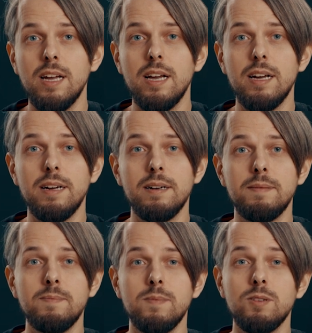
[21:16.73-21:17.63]

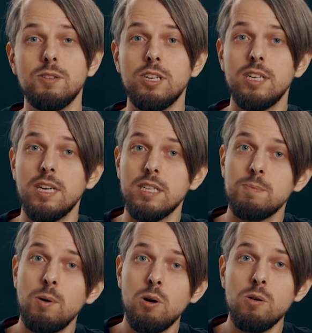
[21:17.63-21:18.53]
Um, you're changing
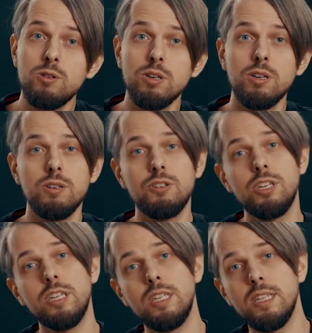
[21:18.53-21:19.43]
exposure, you're
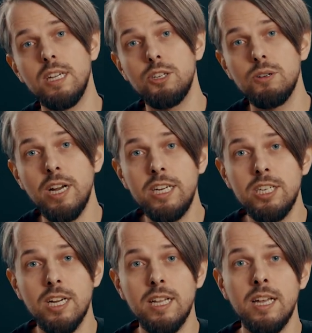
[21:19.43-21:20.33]
changing the
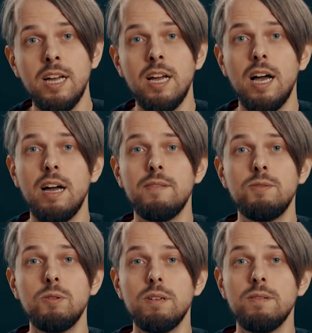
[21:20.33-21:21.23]
saturation. If
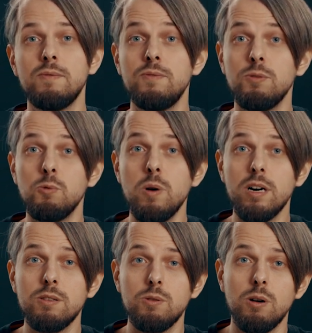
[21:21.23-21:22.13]
you if you
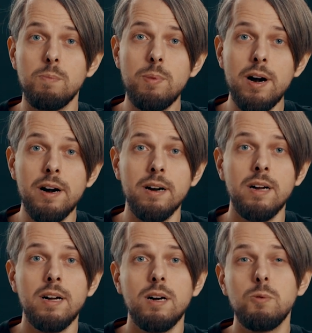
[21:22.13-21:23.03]
were to compare
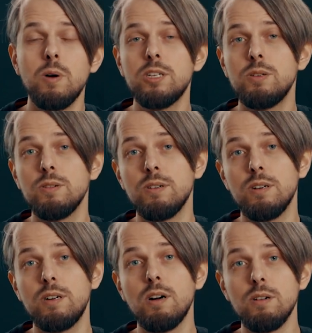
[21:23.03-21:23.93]
what your
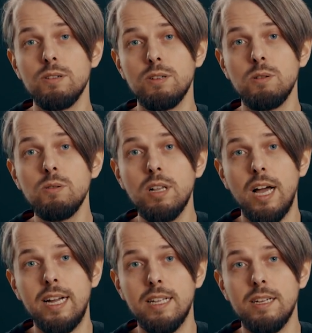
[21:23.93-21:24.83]
colors look
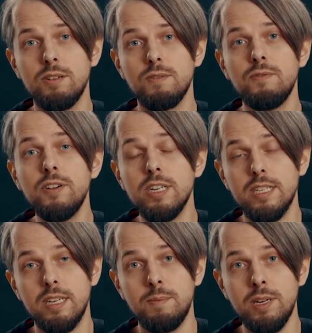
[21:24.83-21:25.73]
like in your
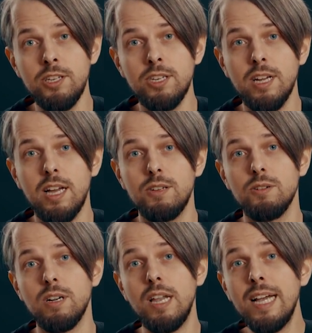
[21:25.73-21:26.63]
first image and
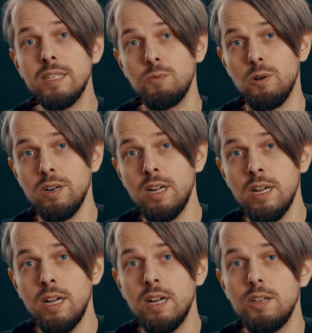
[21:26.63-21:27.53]
your last work,
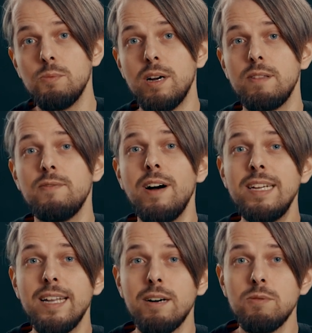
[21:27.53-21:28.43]
you might
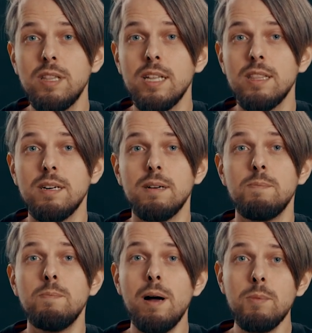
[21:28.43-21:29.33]
find out that the
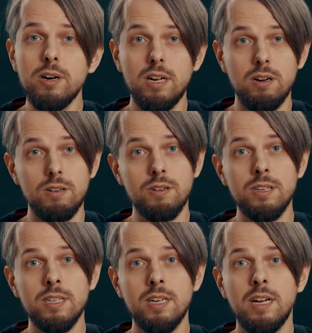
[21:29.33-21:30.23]
memory
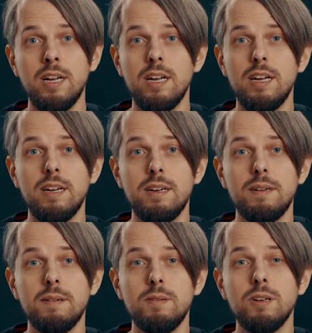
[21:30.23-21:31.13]
colors,
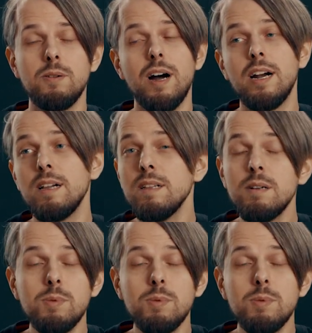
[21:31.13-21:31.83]
uh, you know, are a little